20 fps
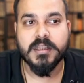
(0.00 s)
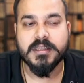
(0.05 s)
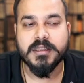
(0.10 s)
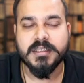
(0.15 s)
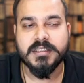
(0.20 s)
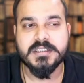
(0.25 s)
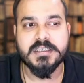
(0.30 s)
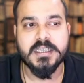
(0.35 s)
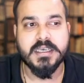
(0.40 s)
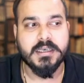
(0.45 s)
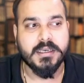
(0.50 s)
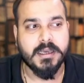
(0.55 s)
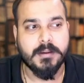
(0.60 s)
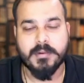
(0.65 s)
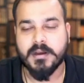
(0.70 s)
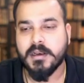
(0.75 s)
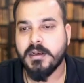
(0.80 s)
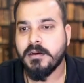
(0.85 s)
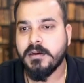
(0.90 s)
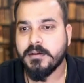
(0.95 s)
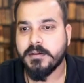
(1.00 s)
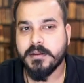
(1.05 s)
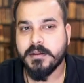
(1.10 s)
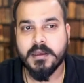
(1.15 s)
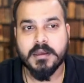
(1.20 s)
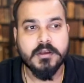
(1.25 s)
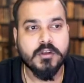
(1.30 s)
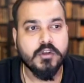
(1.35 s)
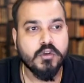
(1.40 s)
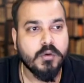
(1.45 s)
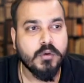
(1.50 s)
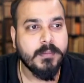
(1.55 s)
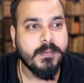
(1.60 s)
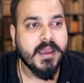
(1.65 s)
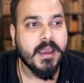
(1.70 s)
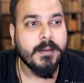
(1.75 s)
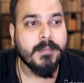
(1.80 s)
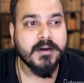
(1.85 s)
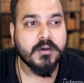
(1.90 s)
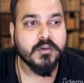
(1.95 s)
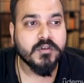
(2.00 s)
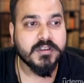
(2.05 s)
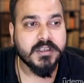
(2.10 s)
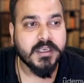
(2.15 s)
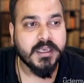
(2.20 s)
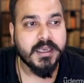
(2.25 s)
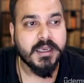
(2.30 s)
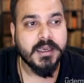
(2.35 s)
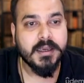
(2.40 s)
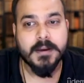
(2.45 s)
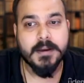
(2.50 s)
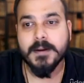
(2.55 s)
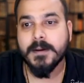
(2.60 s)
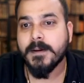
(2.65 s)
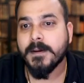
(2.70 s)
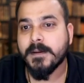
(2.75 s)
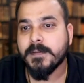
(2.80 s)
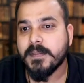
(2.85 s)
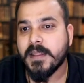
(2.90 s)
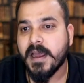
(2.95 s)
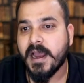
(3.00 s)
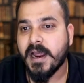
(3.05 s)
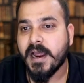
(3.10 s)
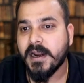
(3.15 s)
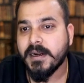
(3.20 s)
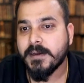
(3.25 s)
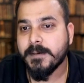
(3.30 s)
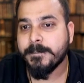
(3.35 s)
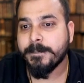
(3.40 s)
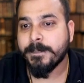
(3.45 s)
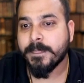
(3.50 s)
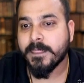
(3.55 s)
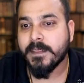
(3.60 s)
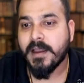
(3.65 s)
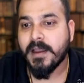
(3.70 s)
in this T table, you will be able to see that